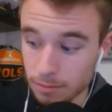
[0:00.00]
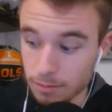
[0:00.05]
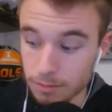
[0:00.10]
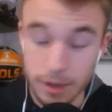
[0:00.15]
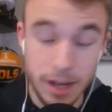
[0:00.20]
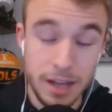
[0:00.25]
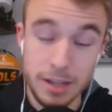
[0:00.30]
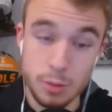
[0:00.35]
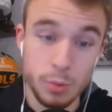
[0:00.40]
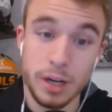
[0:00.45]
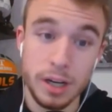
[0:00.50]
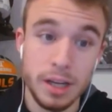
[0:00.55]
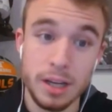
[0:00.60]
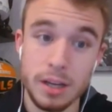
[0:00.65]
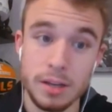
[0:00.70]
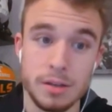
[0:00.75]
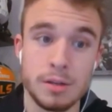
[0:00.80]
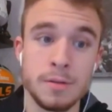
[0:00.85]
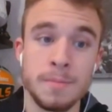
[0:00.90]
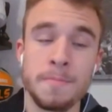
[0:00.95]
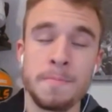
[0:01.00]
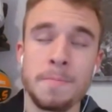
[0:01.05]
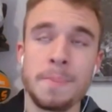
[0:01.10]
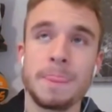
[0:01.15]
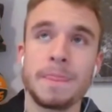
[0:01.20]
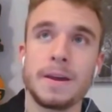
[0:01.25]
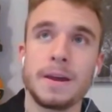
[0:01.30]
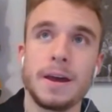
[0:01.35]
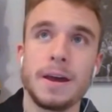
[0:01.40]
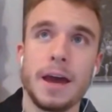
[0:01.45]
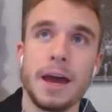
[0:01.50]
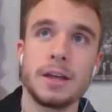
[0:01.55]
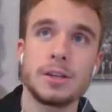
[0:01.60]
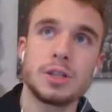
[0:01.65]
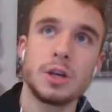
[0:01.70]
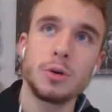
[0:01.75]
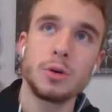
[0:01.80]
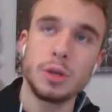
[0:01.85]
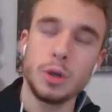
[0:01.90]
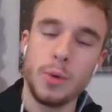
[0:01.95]
And that's what it is. And
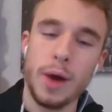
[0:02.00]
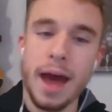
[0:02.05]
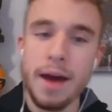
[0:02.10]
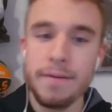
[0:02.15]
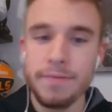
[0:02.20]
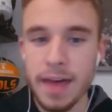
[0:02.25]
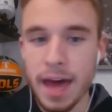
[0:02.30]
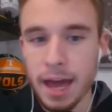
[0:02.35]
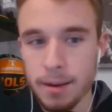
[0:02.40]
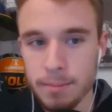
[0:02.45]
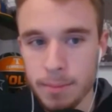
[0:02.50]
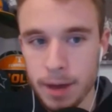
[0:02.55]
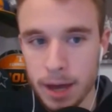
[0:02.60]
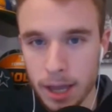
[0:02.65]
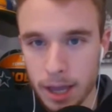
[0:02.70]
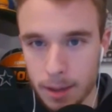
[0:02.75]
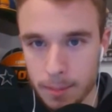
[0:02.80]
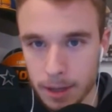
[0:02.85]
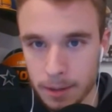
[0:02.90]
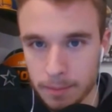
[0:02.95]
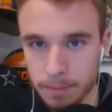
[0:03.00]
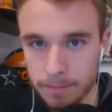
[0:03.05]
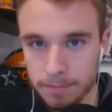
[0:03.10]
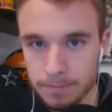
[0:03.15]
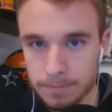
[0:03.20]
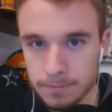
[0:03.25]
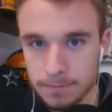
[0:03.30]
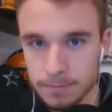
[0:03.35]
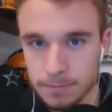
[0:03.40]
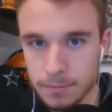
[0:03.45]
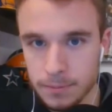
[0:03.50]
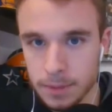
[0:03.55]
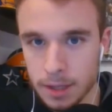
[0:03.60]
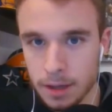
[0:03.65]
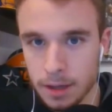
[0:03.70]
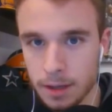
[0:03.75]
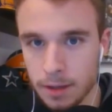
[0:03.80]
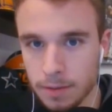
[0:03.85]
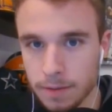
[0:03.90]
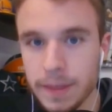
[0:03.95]
so you have that in Miami.
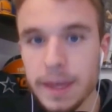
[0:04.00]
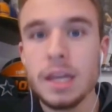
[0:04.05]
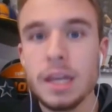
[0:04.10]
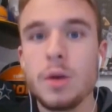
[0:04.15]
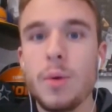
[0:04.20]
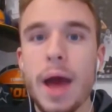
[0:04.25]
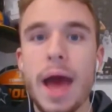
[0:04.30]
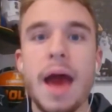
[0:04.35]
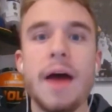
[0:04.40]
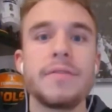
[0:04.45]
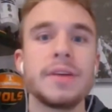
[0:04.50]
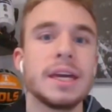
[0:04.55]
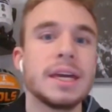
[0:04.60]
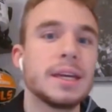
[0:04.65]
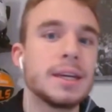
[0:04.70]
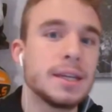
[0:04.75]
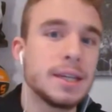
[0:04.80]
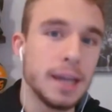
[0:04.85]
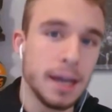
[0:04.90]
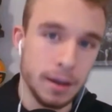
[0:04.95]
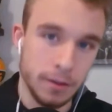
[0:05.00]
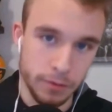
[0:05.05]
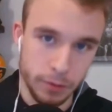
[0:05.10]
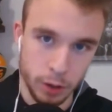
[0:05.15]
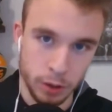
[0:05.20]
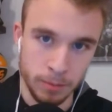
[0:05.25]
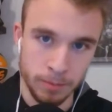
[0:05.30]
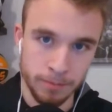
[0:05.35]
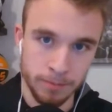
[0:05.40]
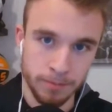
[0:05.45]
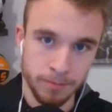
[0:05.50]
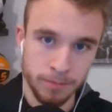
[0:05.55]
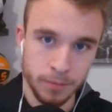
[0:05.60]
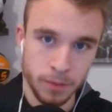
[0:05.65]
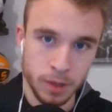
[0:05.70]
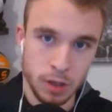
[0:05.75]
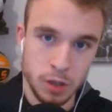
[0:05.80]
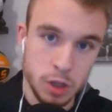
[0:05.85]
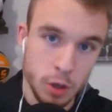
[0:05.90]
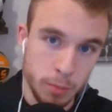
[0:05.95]
Then you have in Denver.
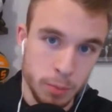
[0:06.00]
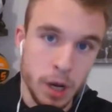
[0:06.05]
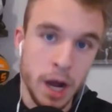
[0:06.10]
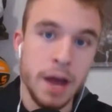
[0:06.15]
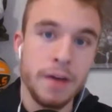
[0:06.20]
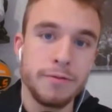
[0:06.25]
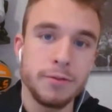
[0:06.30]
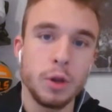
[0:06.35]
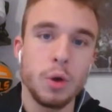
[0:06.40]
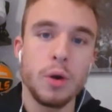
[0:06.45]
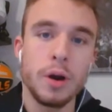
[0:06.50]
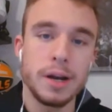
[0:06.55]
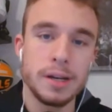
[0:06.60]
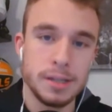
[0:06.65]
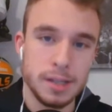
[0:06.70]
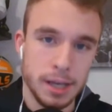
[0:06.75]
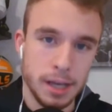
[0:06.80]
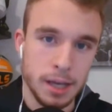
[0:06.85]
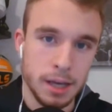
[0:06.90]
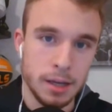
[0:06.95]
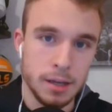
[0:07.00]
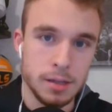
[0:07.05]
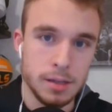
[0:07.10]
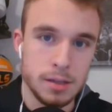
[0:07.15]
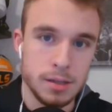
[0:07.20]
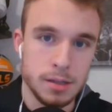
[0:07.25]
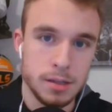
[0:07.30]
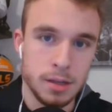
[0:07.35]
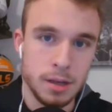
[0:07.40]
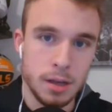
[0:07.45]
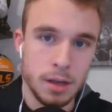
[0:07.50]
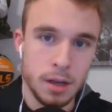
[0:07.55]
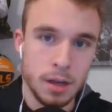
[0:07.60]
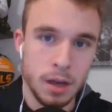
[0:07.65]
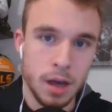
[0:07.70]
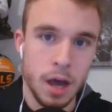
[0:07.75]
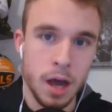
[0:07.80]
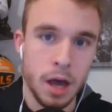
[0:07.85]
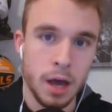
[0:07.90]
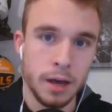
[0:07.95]
So Brian Flores is
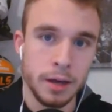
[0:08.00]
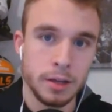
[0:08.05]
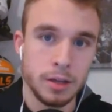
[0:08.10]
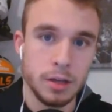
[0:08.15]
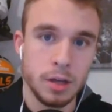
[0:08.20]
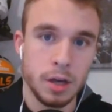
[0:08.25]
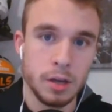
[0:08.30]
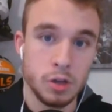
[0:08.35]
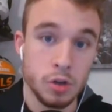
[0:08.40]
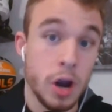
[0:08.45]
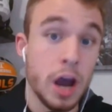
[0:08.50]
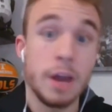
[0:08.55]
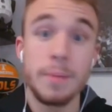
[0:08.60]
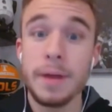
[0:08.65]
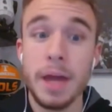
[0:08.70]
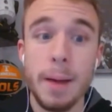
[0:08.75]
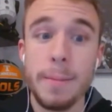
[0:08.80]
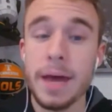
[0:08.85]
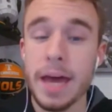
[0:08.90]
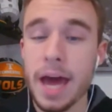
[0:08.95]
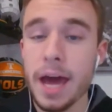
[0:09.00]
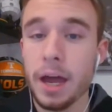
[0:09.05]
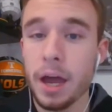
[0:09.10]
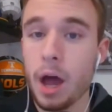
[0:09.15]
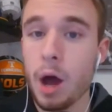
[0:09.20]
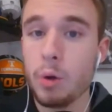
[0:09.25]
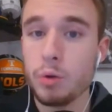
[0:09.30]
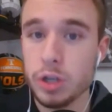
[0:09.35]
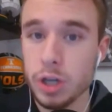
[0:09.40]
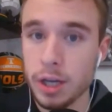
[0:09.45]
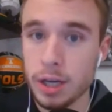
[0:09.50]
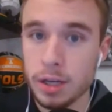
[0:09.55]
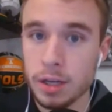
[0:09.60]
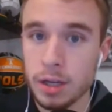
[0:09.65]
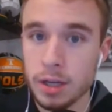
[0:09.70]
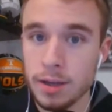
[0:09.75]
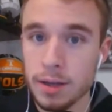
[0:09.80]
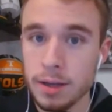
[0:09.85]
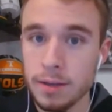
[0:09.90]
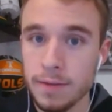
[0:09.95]
trying to become a head coach
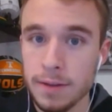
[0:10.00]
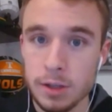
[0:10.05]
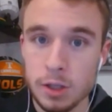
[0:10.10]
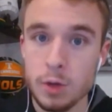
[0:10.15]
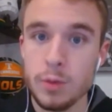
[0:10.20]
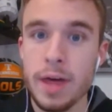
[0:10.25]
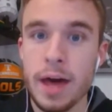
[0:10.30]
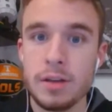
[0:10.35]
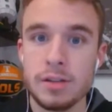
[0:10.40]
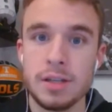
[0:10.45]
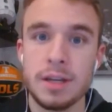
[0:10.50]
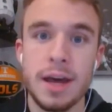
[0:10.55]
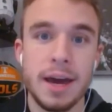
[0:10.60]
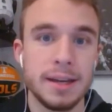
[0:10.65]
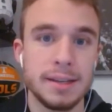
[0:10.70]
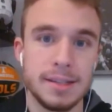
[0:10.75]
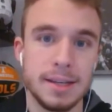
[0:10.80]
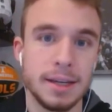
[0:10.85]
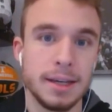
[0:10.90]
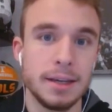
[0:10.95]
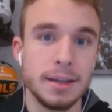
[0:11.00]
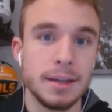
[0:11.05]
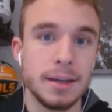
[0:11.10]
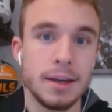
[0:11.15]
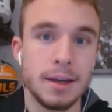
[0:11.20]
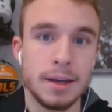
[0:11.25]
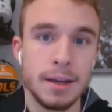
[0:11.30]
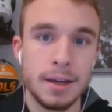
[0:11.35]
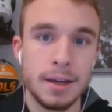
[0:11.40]
in the 2019